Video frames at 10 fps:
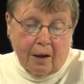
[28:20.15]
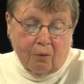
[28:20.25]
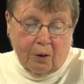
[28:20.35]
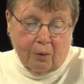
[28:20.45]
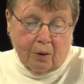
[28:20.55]

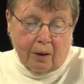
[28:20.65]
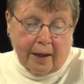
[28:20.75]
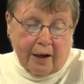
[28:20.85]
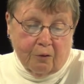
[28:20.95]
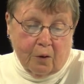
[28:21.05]
We will
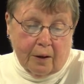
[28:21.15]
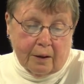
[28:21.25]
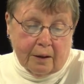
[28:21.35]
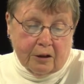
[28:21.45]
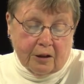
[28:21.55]
have
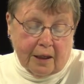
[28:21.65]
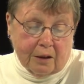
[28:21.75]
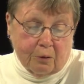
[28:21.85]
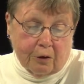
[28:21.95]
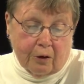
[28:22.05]
one in
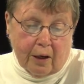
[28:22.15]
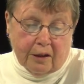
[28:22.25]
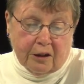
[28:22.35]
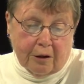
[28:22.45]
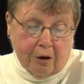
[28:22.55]
January
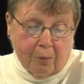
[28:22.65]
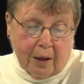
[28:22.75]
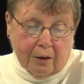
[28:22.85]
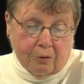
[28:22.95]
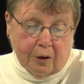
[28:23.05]
on
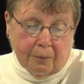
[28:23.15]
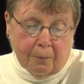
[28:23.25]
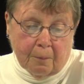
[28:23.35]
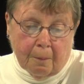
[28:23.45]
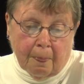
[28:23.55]
gerrymandering.
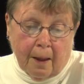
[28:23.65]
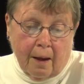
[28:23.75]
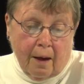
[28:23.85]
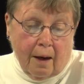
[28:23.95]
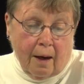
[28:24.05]

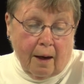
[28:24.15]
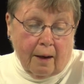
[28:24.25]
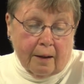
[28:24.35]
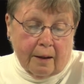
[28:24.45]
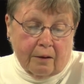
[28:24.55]

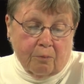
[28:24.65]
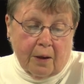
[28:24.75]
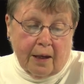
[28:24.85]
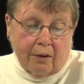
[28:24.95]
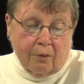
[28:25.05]
Uh, in
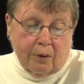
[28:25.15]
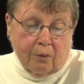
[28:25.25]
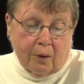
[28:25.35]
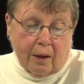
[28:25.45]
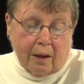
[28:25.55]
May we
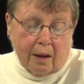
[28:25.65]
will